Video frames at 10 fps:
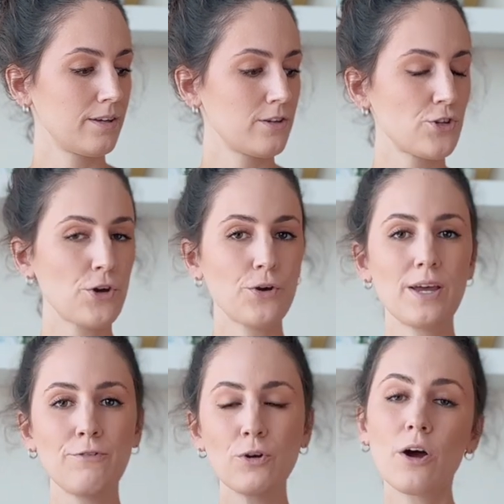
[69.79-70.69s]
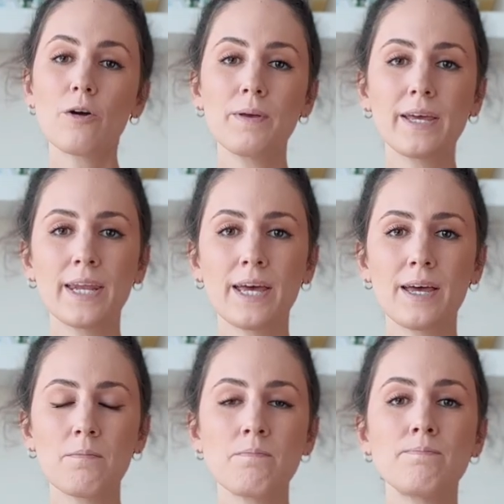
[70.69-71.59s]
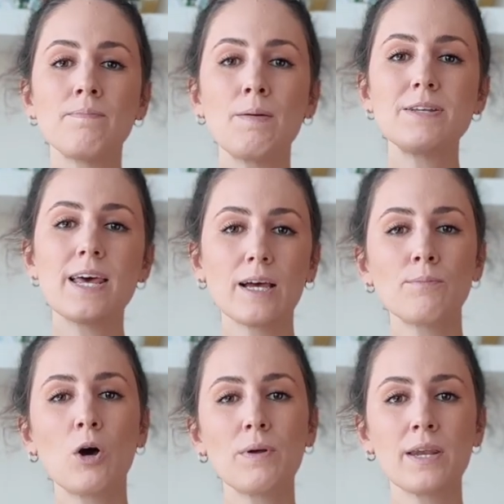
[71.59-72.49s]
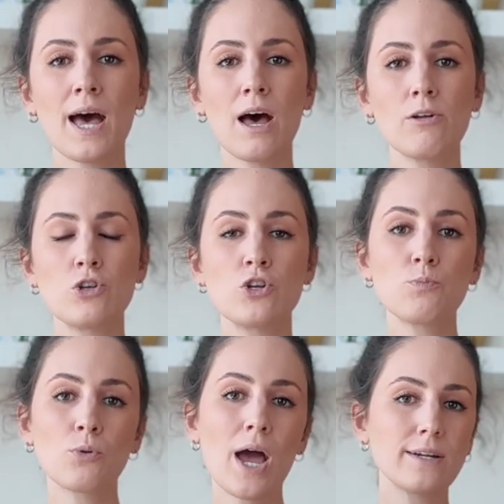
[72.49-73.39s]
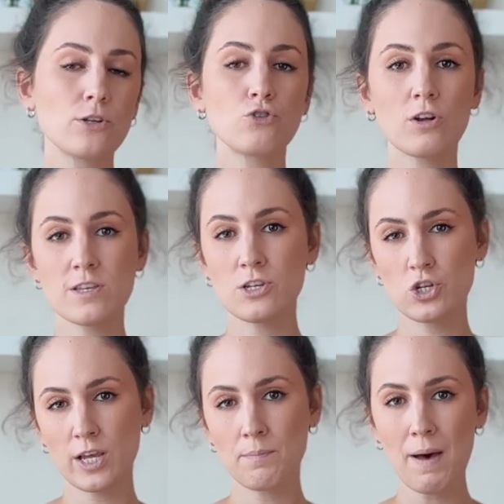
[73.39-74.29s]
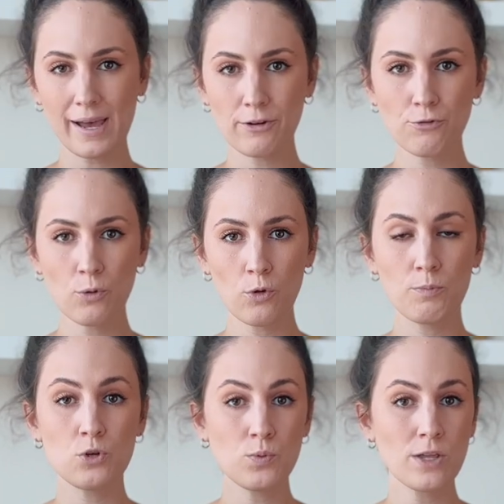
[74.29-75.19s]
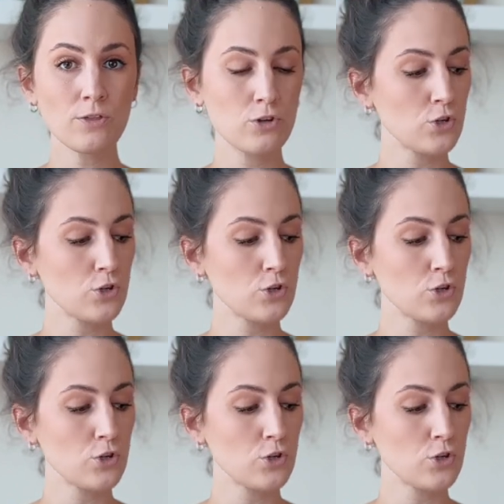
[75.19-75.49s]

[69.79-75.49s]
So if you are a beginner, maybe take a moment now to just practice transitioning back and forth between those